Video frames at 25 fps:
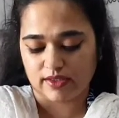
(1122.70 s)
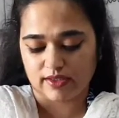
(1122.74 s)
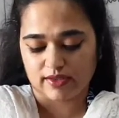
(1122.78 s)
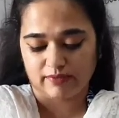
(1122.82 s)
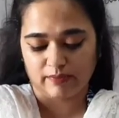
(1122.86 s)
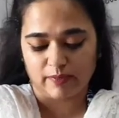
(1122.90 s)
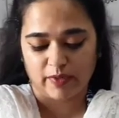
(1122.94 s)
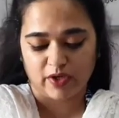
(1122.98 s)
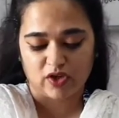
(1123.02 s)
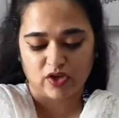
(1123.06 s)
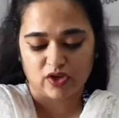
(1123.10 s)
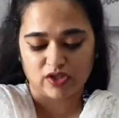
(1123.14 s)

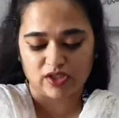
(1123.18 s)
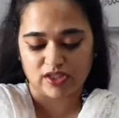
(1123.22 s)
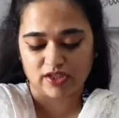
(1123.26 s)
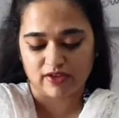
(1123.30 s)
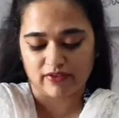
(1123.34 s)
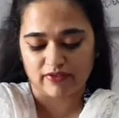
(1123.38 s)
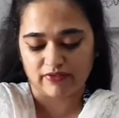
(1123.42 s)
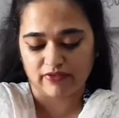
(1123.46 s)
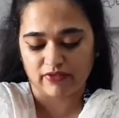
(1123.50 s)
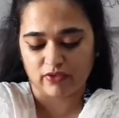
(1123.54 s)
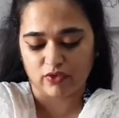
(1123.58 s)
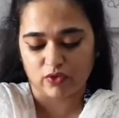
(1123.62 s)
Because
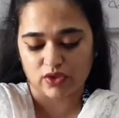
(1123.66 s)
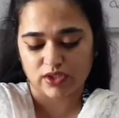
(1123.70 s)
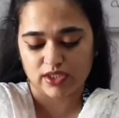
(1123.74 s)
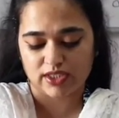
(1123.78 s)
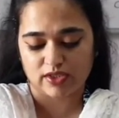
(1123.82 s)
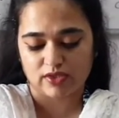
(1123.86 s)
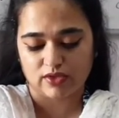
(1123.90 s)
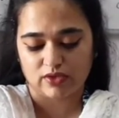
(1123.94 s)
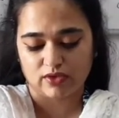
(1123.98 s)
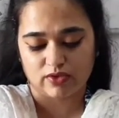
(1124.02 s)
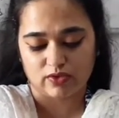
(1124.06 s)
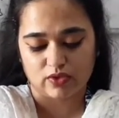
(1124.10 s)
of
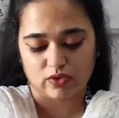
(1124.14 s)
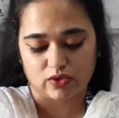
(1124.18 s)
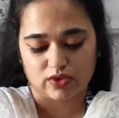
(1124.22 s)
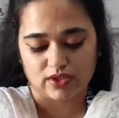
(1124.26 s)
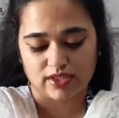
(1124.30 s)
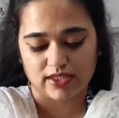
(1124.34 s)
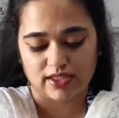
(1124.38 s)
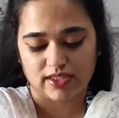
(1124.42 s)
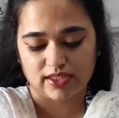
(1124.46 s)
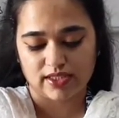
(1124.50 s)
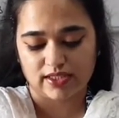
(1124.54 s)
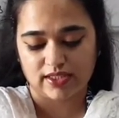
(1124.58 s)
those
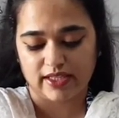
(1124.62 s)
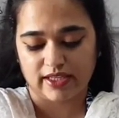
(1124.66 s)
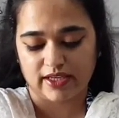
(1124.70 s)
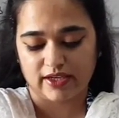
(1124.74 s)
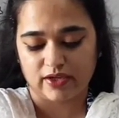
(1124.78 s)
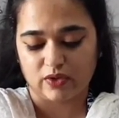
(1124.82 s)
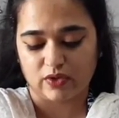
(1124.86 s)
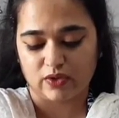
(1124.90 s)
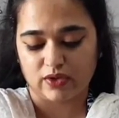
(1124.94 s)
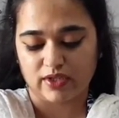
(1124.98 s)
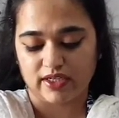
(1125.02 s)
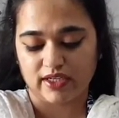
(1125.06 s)
sources,
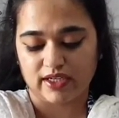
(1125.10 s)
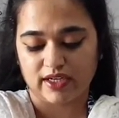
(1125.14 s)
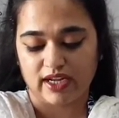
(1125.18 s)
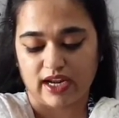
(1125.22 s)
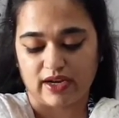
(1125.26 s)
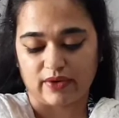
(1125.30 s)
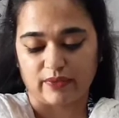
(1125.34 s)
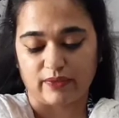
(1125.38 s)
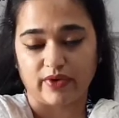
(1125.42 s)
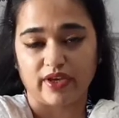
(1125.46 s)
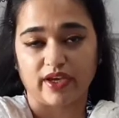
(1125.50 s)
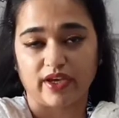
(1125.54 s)
they could
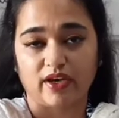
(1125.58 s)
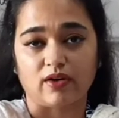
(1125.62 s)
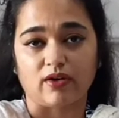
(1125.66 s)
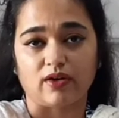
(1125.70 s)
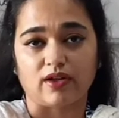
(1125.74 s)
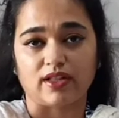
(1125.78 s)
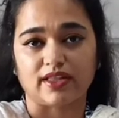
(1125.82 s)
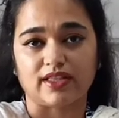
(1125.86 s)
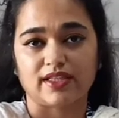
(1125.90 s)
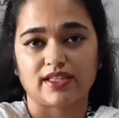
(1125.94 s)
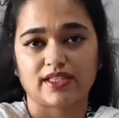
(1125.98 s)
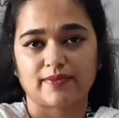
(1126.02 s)
convey
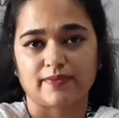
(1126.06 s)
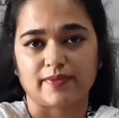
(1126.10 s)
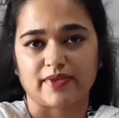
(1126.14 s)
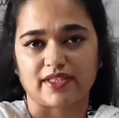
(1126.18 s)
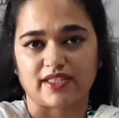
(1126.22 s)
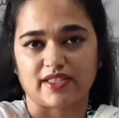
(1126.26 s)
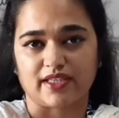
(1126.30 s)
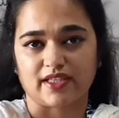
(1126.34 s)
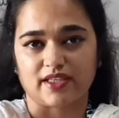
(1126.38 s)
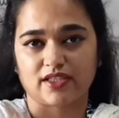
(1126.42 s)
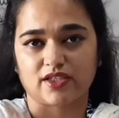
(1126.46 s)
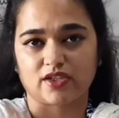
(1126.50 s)
all this
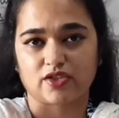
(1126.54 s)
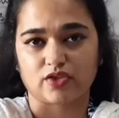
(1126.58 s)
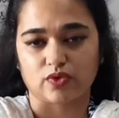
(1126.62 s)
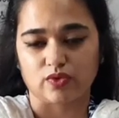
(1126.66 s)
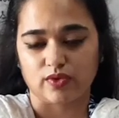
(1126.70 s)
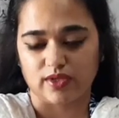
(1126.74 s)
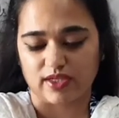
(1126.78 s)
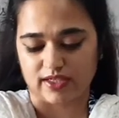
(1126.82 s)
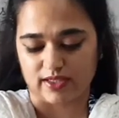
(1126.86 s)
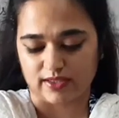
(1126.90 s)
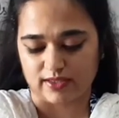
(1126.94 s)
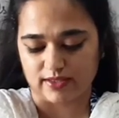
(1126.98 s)
message to
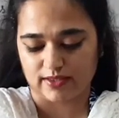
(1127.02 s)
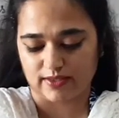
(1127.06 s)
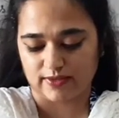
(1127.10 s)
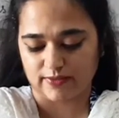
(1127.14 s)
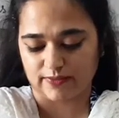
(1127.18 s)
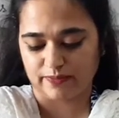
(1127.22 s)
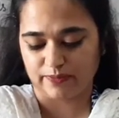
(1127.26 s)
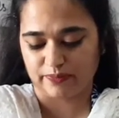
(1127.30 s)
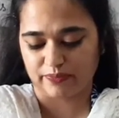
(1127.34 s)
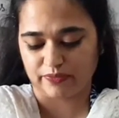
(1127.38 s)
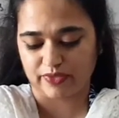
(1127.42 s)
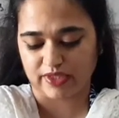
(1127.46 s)
us.
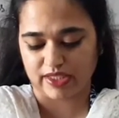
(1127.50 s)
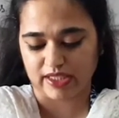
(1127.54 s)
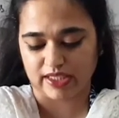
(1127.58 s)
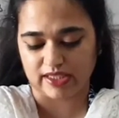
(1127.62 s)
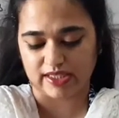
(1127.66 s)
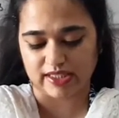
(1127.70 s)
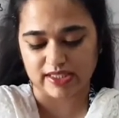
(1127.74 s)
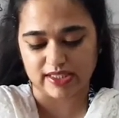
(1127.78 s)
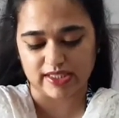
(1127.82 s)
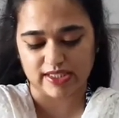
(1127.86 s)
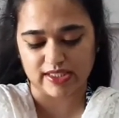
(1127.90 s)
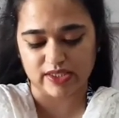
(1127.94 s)

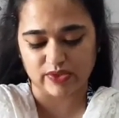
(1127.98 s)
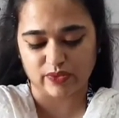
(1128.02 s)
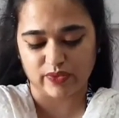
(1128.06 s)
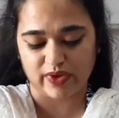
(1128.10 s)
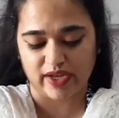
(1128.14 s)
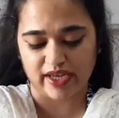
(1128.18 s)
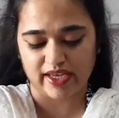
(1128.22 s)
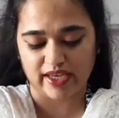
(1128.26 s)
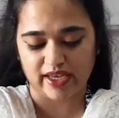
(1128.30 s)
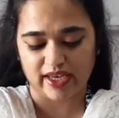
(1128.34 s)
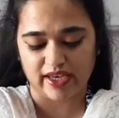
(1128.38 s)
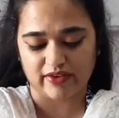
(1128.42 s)
This is
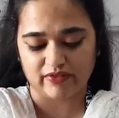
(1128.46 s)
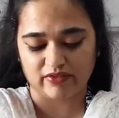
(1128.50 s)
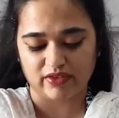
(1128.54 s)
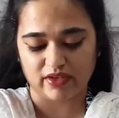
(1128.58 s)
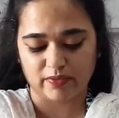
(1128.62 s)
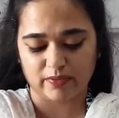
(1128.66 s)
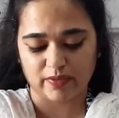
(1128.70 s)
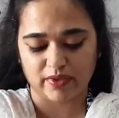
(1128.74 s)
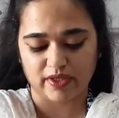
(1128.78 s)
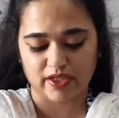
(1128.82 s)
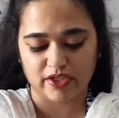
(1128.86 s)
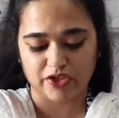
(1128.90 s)
why
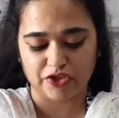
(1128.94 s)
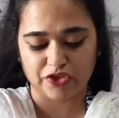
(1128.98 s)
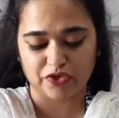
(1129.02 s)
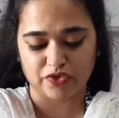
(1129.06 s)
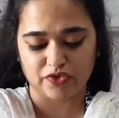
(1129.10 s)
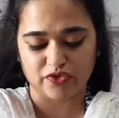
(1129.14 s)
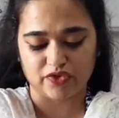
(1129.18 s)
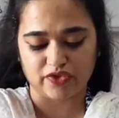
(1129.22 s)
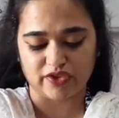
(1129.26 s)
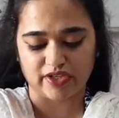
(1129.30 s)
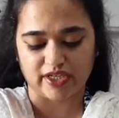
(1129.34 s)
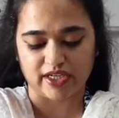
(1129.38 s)
everybody
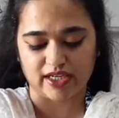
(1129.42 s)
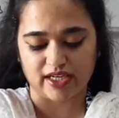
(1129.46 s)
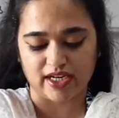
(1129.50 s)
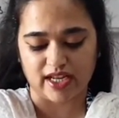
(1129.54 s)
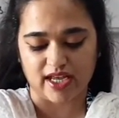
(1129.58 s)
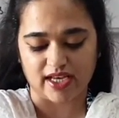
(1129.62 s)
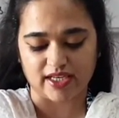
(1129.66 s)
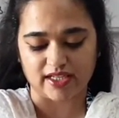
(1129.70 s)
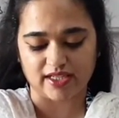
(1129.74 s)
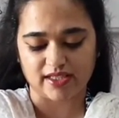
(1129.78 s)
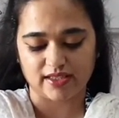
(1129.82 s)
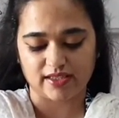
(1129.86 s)
should
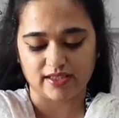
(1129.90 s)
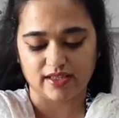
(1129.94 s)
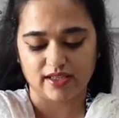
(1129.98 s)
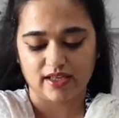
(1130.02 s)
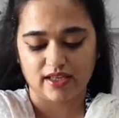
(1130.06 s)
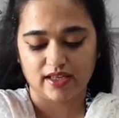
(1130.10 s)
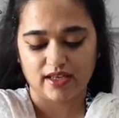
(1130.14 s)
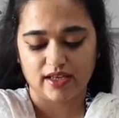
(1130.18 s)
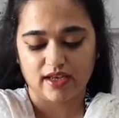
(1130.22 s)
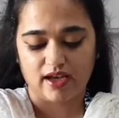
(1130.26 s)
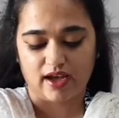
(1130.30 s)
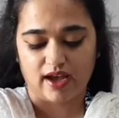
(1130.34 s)
realize
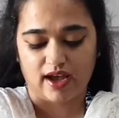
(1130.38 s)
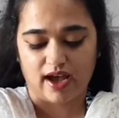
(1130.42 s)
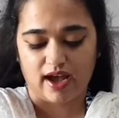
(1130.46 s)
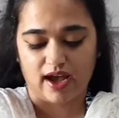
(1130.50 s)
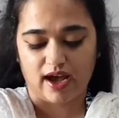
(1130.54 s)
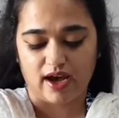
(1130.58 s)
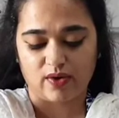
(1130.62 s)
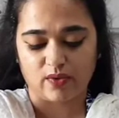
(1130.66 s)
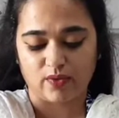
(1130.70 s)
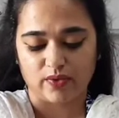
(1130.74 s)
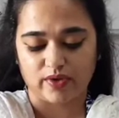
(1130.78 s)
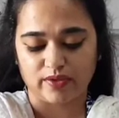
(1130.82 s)

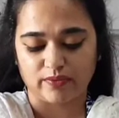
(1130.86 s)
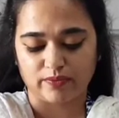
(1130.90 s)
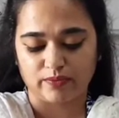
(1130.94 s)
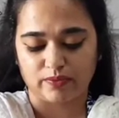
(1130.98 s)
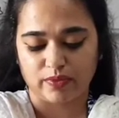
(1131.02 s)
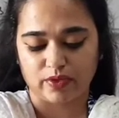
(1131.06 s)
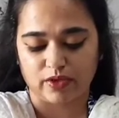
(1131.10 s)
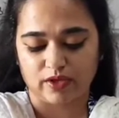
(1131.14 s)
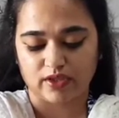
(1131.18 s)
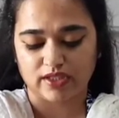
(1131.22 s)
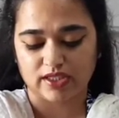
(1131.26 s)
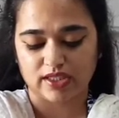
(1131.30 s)
how
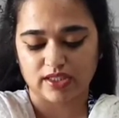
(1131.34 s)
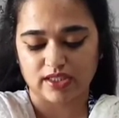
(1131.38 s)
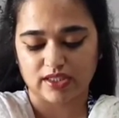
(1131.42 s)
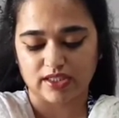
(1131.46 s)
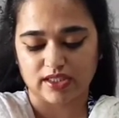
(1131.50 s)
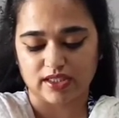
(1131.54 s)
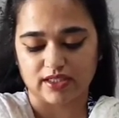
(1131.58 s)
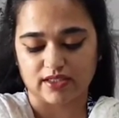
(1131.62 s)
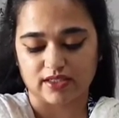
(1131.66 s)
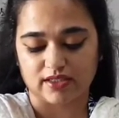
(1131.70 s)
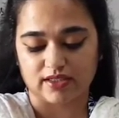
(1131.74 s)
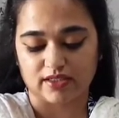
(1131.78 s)

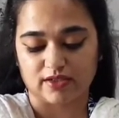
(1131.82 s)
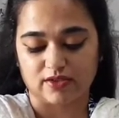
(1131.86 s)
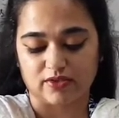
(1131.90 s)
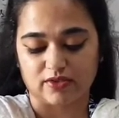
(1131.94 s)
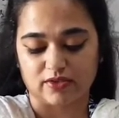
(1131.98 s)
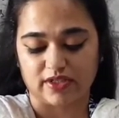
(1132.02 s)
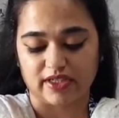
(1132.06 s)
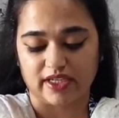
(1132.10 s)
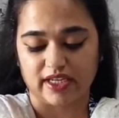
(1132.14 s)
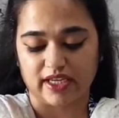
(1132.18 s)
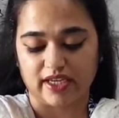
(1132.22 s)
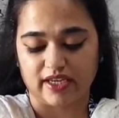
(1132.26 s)
important it is to
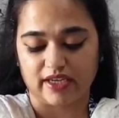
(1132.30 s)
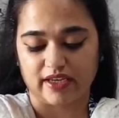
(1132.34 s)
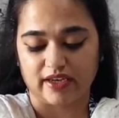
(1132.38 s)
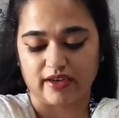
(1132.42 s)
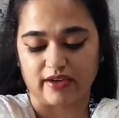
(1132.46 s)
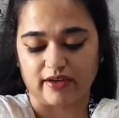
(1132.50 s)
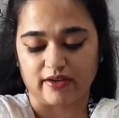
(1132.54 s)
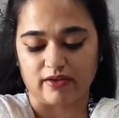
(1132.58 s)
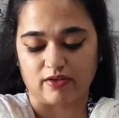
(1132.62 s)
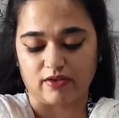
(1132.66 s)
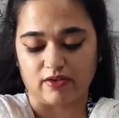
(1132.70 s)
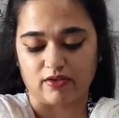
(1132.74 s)
take
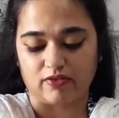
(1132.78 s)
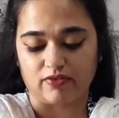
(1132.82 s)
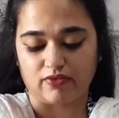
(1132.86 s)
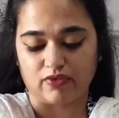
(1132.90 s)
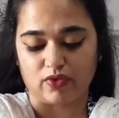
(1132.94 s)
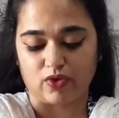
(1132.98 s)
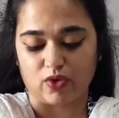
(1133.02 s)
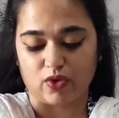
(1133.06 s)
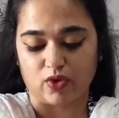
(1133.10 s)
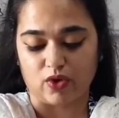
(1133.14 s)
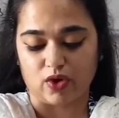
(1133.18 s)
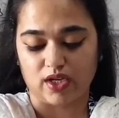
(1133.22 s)
care of
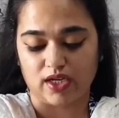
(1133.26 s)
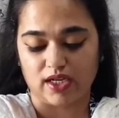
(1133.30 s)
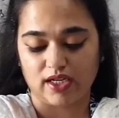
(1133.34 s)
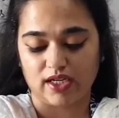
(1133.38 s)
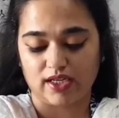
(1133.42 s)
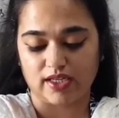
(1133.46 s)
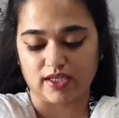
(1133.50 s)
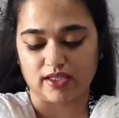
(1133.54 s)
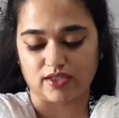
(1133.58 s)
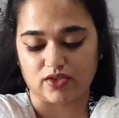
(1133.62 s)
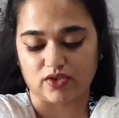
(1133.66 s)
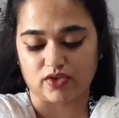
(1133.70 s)
all
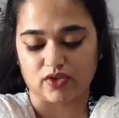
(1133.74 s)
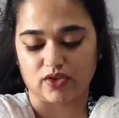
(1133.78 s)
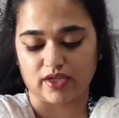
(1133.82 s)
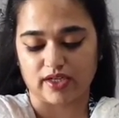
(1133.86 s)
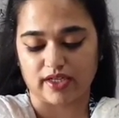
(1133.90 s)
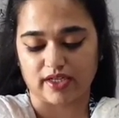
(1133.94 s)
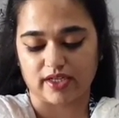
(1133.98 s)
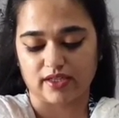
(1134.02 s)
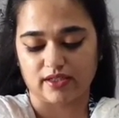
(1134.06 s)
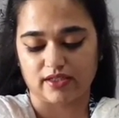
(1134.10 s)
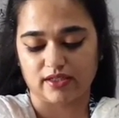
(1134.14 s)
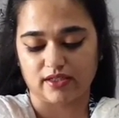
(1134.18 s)

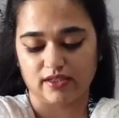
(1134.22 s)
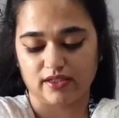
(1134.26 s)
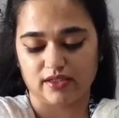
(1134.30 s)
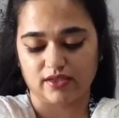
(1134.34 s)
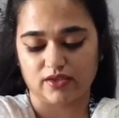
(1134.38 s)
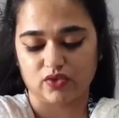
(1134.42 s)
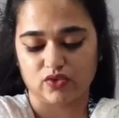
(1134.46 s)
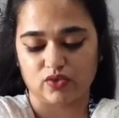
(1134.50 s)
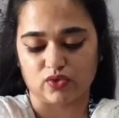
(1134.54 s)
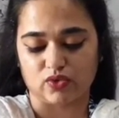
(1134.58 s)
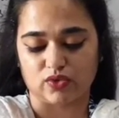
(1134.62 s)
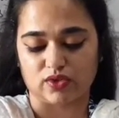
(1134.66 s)
historical
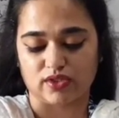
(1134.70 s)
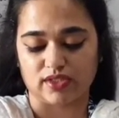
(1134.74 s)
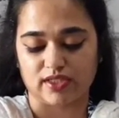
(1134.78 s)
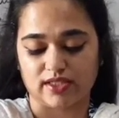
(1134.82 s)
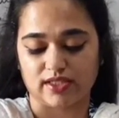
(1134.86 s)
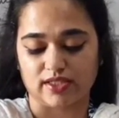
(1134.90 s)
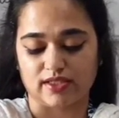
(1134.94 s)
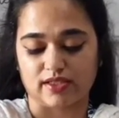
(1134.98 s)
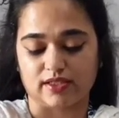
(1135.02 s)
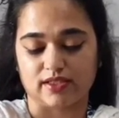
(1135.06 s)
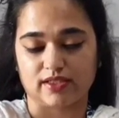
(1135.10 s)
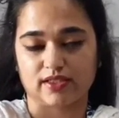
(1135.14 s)

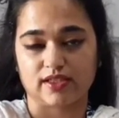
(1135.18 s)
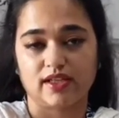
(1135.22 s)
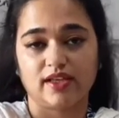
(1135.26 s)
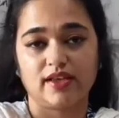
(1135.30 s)
sources.